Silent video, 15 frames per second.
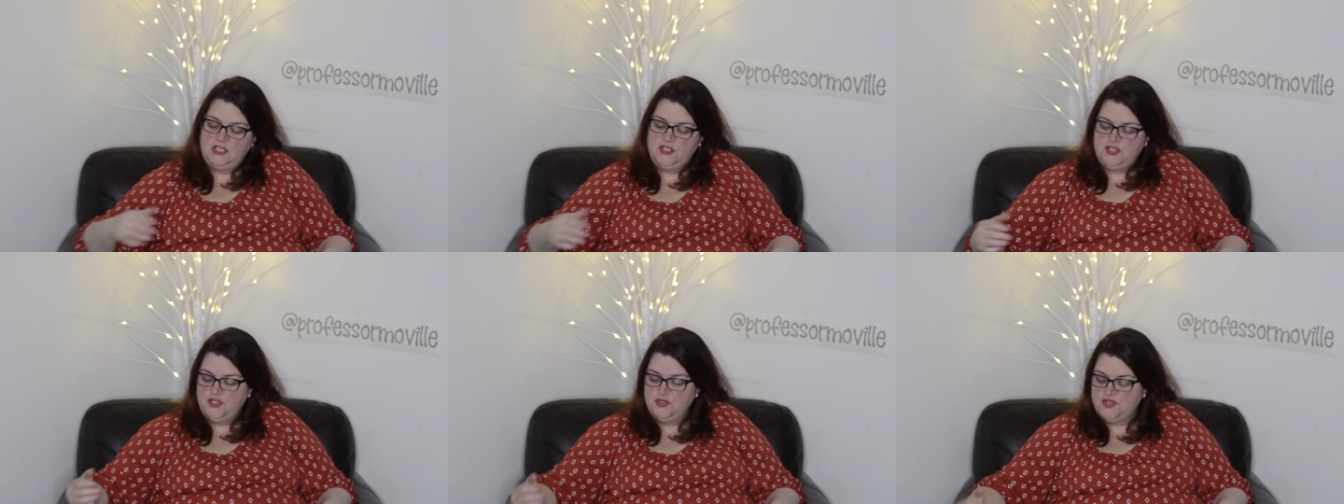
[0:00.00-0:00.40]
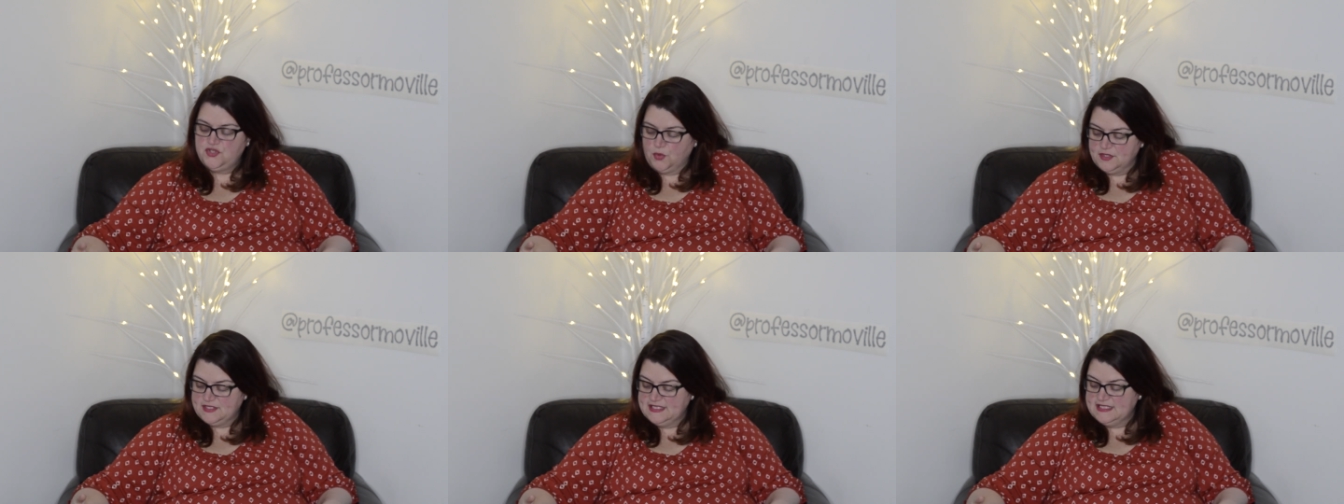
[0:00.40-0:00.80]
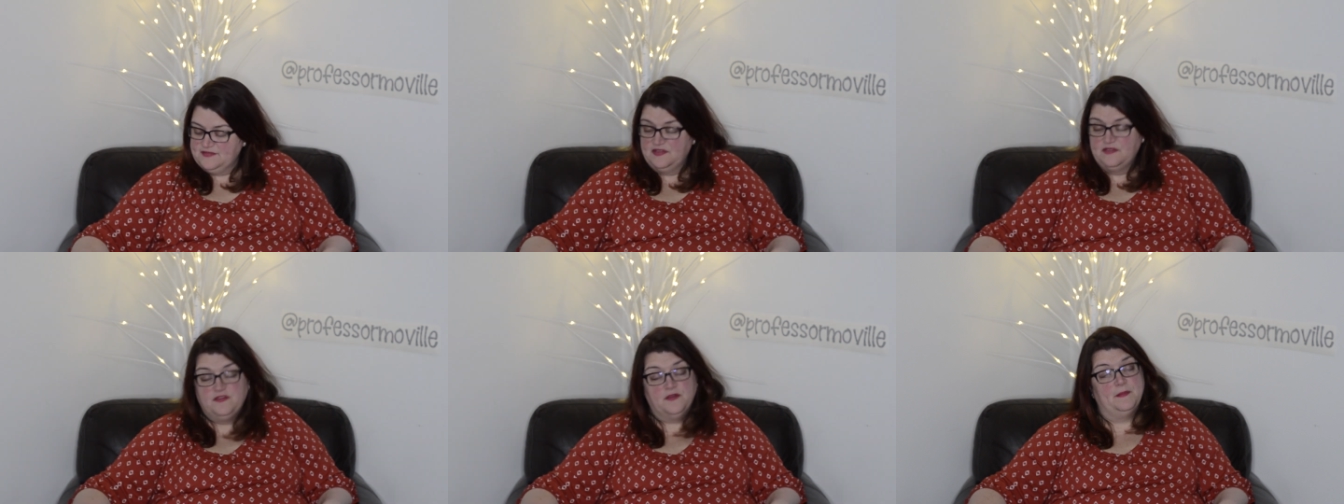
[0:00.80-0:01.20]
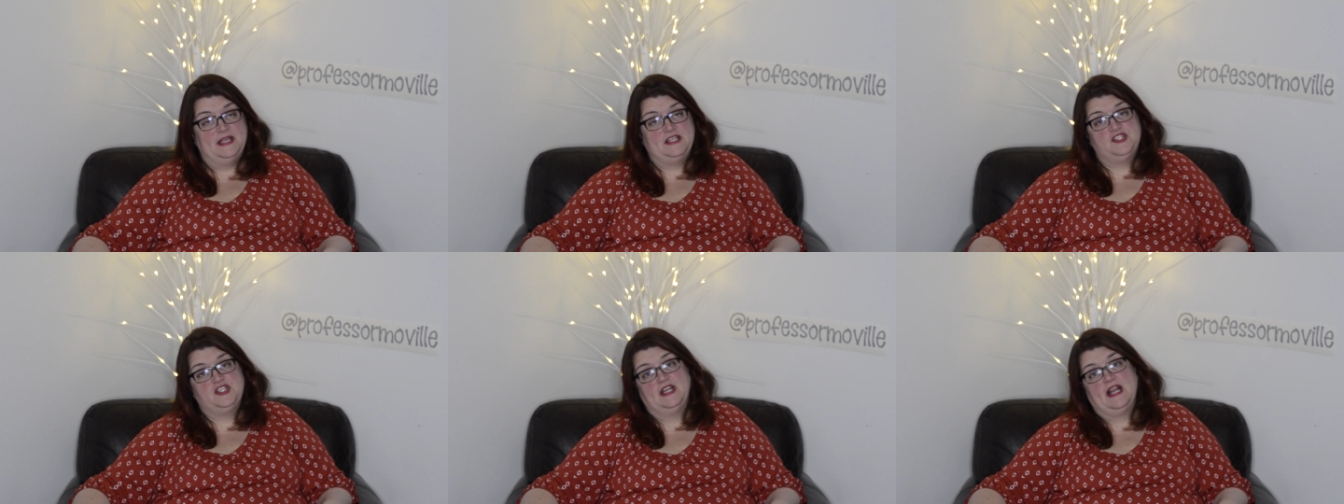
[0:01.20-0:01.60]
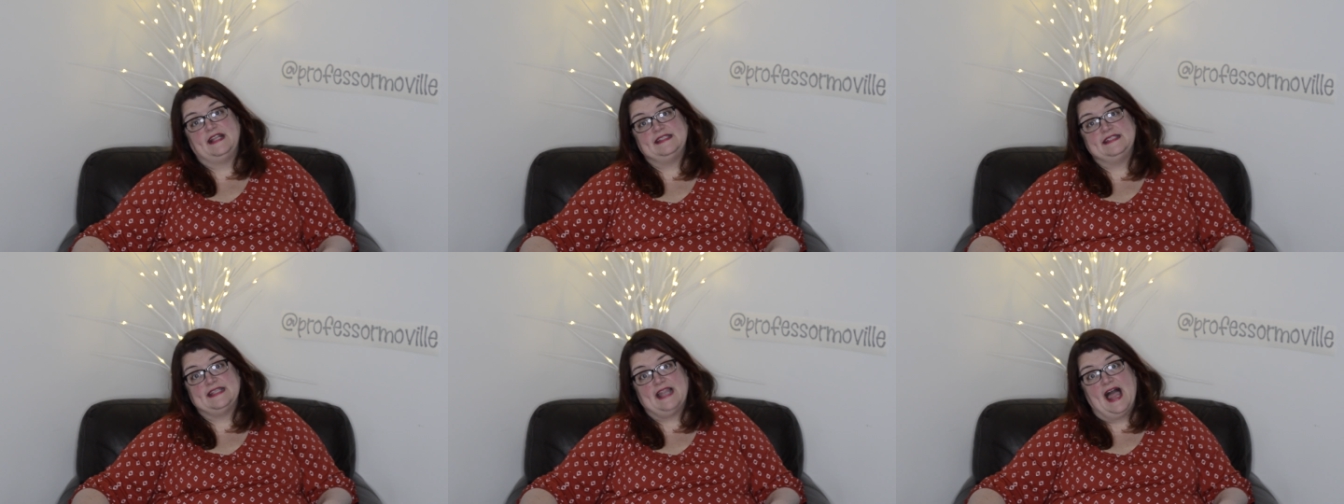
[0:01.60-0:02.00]
to sources of information
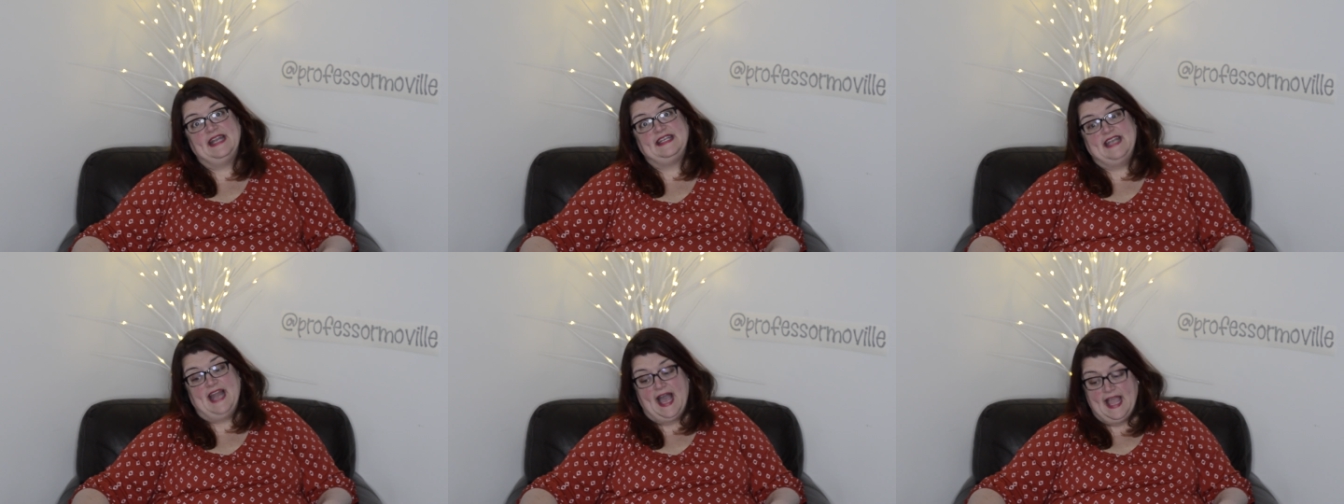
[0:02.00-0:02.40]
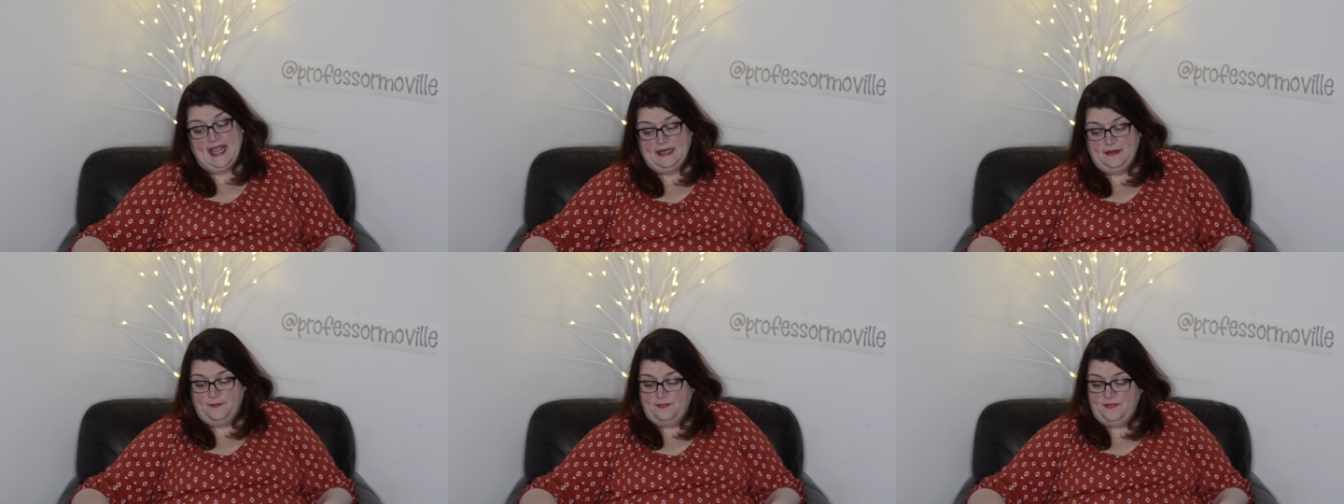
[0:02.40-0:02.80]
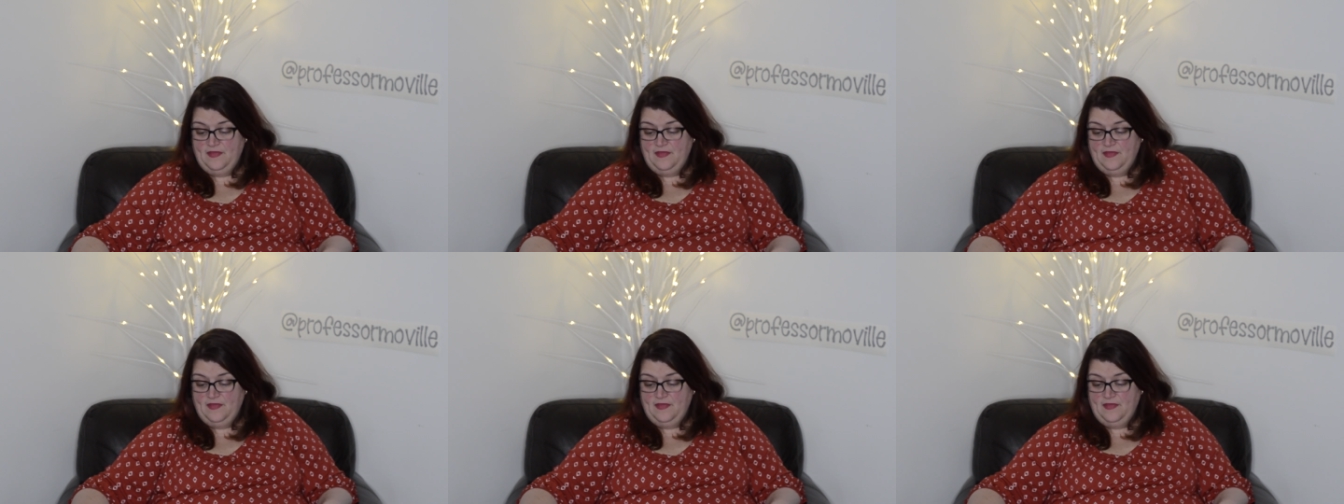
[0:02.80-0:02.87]
on slide 9,